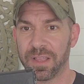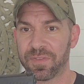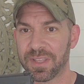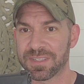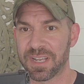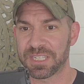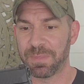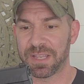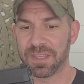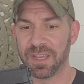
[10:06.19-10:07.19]
And the thing that's nice
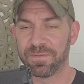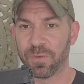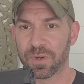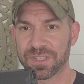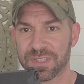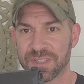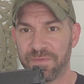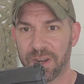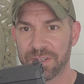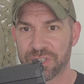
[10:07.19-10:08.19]
about the Enforce is it's
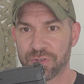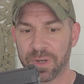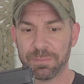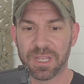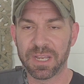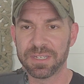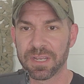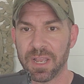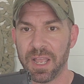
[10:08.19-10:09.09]
very streamlined,